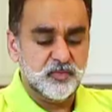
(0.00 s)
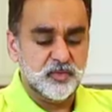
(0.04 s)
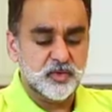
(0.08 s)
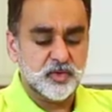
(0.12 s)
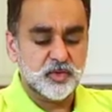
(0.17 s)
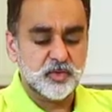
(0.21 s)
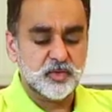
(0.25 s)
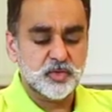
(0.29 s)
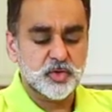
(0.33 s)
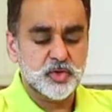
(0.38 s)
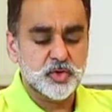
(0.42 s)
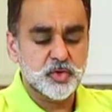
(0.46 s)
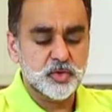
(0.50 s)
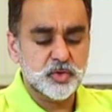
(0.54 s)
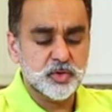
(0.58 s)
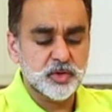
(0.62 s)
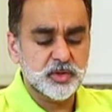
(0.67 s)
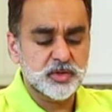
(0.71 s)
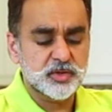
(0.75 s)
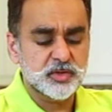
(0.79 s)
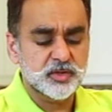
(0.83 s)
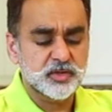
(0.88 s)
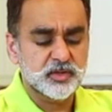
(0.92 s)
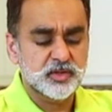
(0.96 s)
for a
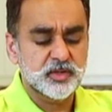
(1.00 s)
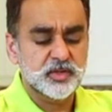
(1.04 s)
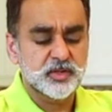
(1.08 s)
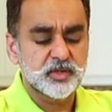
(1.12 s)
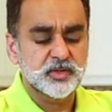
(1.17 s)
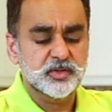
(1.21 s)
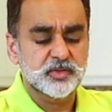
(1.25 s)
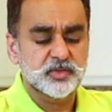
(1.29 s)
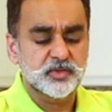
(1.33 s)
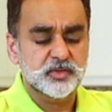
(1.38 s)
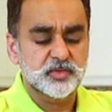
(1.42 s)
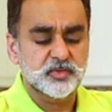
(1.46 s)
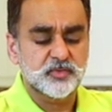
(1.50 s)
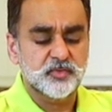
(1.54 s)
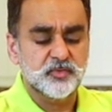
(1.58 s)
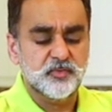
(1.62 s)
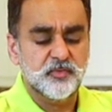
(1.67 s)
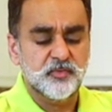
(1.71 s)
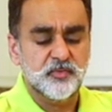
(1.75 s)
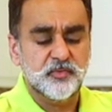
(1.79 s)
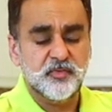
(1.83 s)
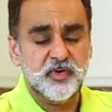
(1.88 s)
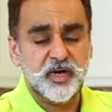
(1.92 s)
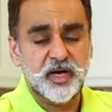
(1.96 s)
good
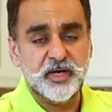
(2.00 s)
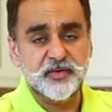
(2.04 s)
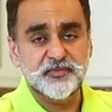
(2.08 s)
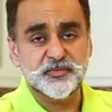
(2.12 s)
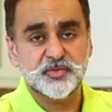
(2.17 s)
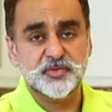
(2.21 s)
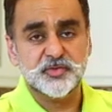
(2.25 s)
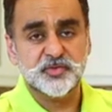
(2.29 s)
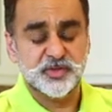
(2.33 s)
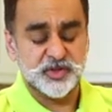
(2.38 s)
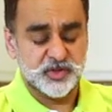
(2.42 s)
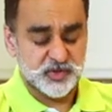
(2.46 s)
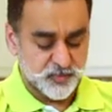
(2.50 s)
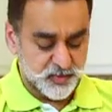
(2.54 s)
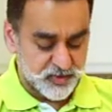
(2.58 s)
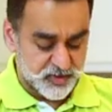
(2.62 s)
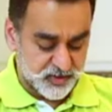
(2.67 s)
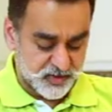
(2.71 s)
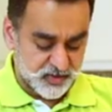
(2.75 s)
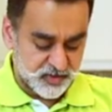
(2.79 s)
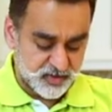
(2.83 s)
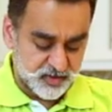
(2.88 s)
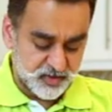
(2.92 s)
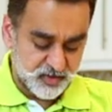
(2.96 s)
5 to 6
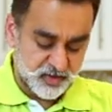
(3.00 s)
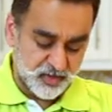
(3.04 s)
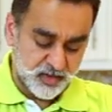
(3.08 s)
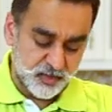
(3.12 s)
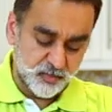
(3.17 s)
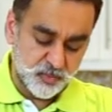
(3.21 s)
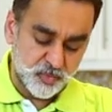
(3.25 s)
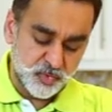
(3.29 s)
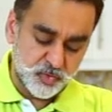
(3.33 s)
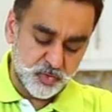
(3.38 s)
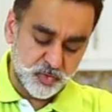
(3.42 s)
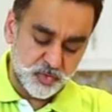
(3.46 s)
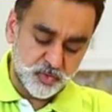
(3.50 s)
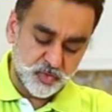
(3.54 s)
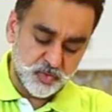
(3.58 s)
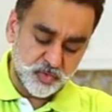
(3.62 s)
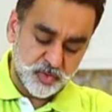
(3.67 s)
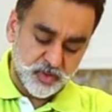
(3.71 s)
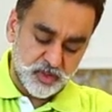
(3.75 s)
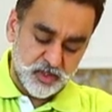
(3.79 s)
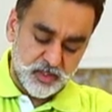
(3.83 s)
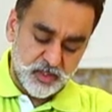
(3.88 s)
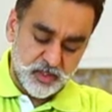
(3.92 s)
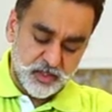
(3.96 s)
minutes. I'm going to
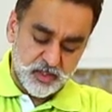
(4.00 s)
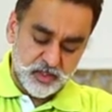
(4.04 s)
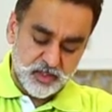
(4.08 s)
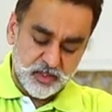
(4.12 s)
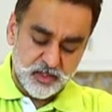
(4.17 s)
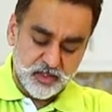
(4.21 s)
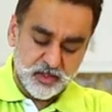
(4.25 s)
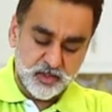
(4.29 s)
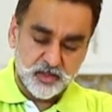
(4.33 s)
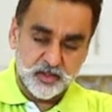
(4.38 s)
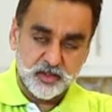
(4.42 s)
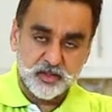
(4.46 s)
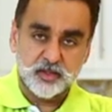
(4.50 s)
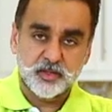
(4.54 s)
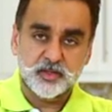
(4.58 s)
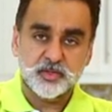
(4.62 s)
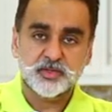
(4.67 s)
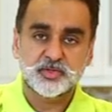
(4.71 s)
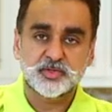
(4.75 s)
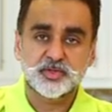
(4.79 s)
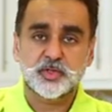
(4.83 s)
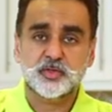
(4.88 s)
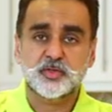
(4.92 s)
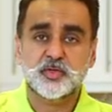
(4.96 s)

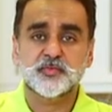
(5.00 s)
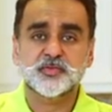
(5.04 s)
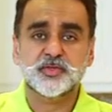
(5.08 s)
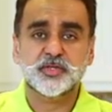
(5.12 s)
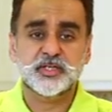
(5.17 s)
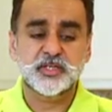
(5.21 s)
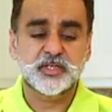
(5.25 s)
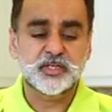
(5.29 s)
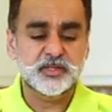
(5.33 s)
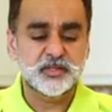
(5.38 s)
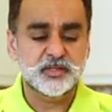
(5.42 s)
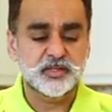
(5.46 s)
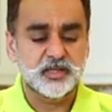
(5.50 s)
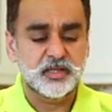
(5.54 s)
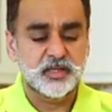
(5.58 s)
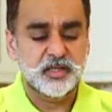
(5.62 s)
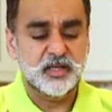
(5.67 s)
shut off the heat.